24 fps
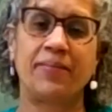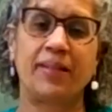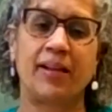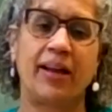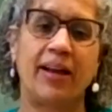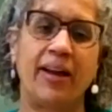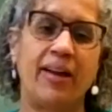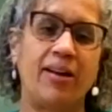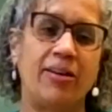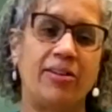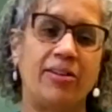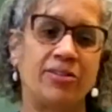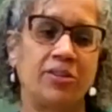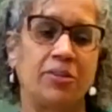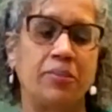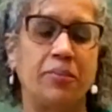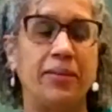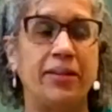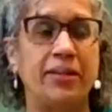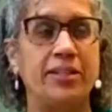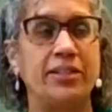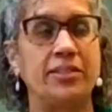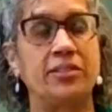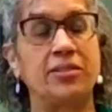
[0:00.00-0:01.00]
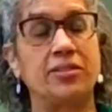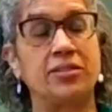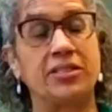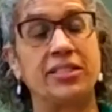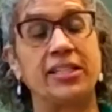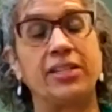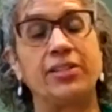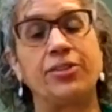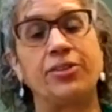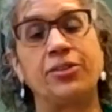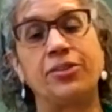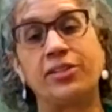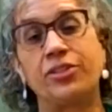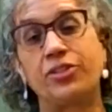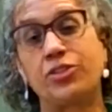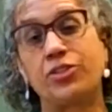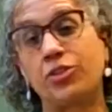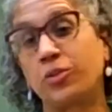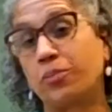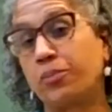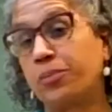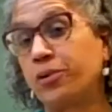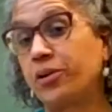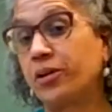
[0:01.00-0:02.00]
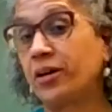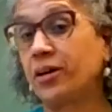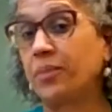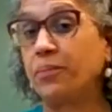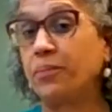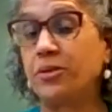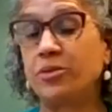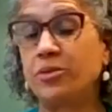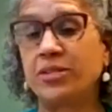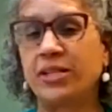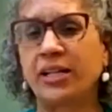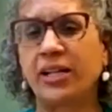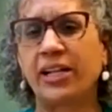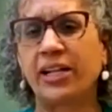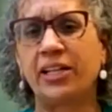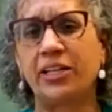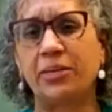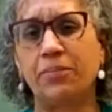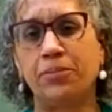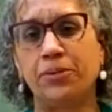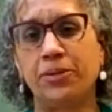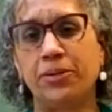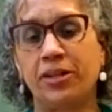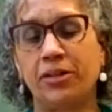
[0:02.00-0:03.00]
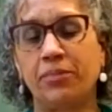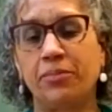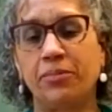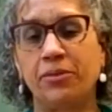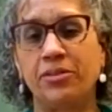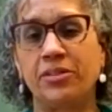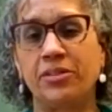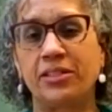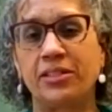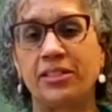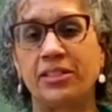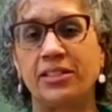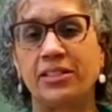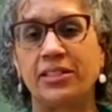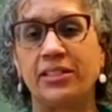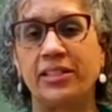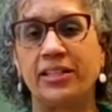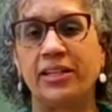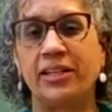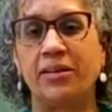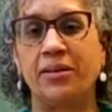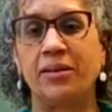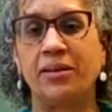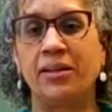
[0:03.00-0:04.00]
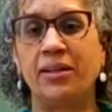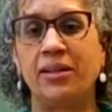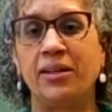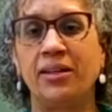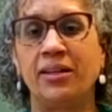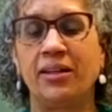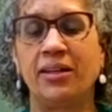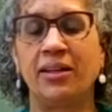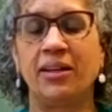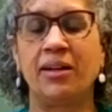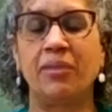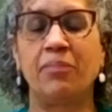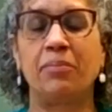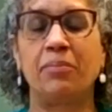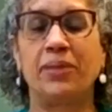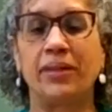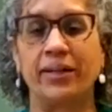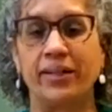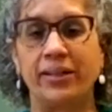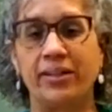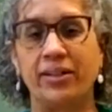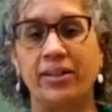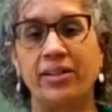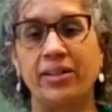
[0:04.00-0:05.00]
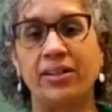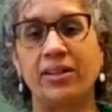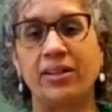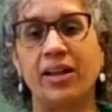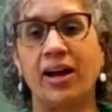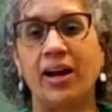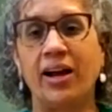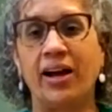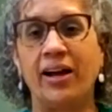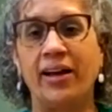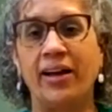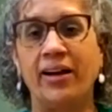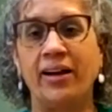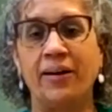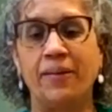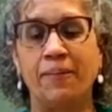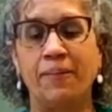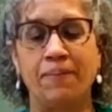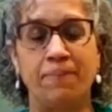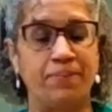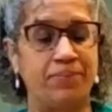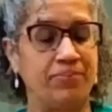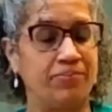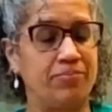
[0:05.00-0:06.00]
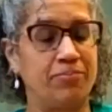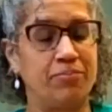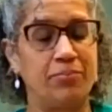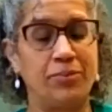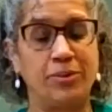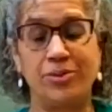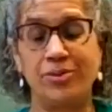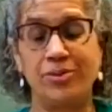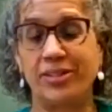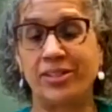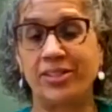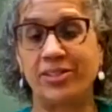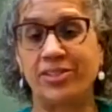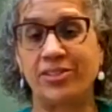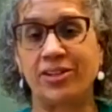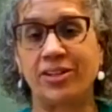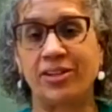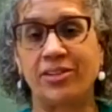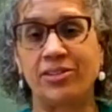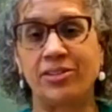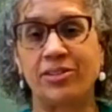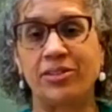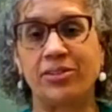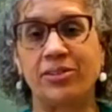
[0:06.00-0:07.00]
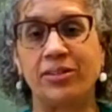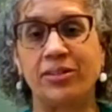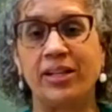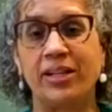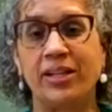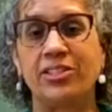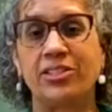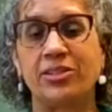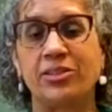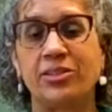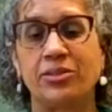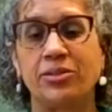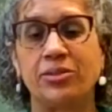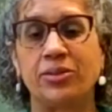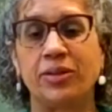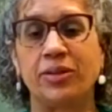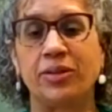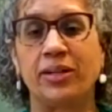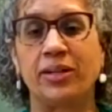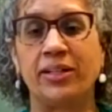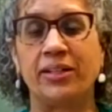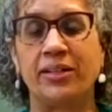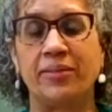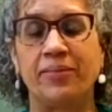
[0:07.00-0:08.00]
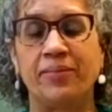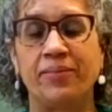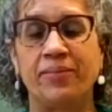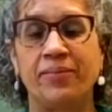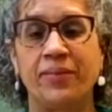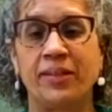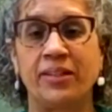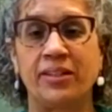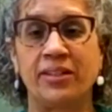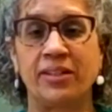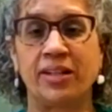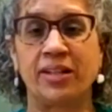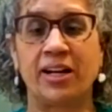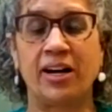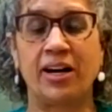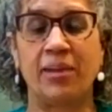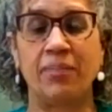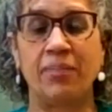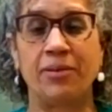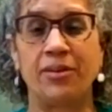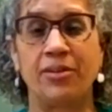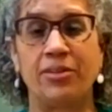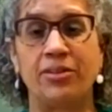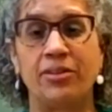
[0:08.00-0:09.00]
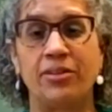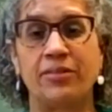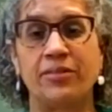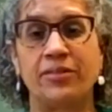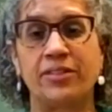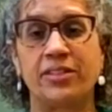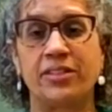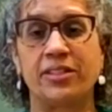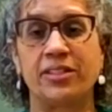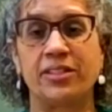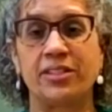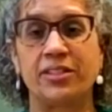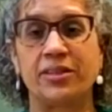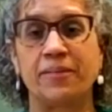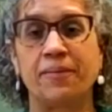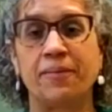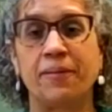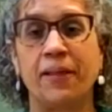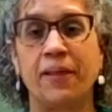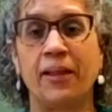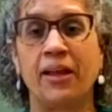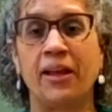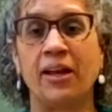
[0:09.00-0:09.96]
I also meant to tell you that you could put on music. I didn't put on music today, but music is also nice to calm the nervous system.